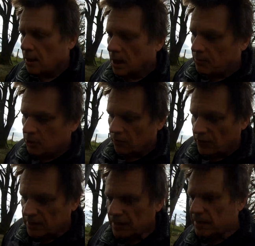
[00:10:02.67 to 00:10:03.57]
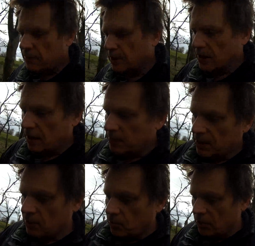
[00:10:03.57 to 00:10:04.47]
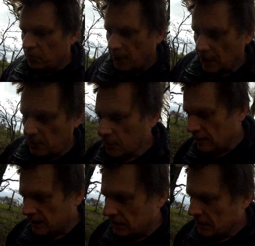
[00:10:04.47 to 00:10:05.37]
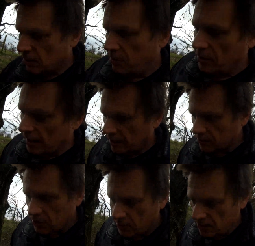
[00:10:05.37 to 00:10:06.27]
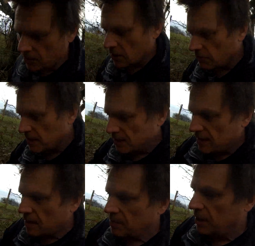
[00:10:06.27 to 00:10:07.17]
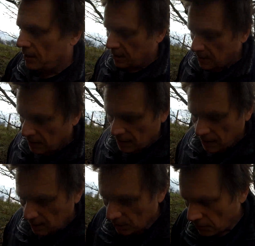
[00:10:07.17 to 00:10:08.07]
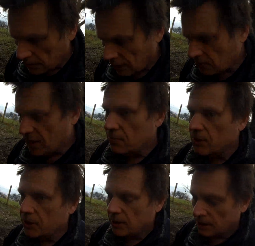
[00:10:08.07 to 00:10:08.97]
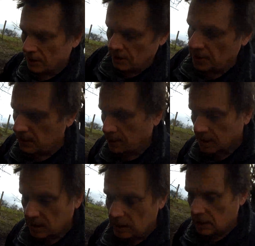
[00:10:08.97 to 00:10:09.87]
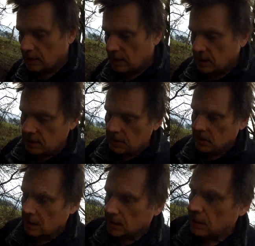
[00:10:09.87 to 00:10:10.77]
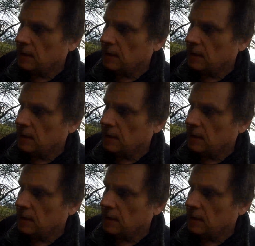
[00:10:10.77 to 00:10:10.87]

I'm sure if I say something that upsets one of my loyal listeners, they'll point it out to me where I've misstepped, or I'd hope they would. So yeah.